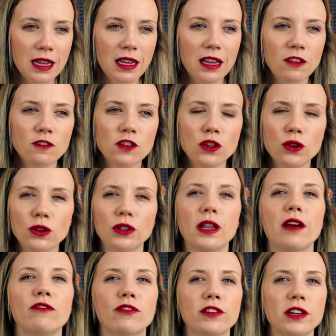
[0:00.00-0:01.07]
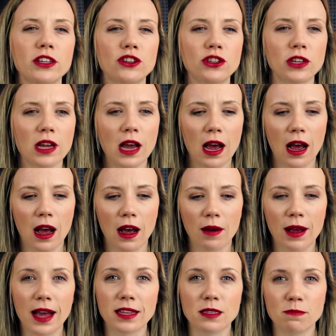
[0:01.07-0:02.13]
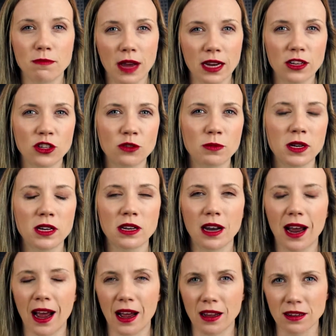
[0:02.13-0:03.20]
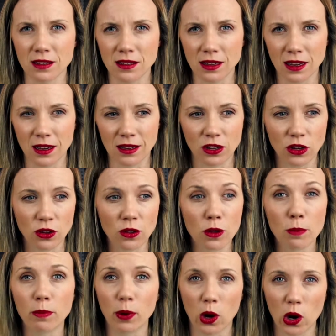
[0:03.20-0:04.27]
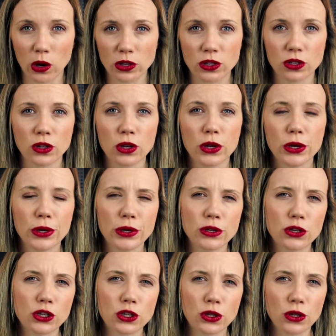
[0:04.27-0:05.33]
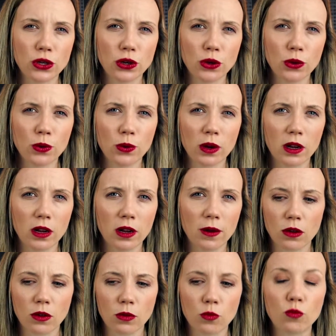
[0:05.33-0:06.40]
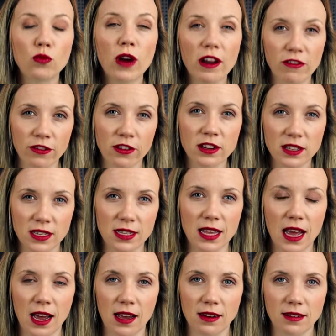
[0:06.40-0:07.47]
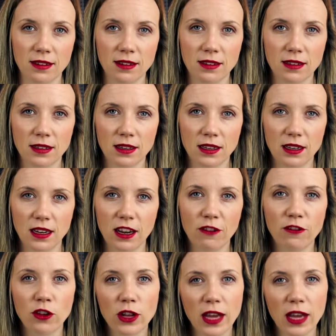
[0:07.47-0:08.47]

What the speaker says: gives you leverage as management, as the boss, to reference that if you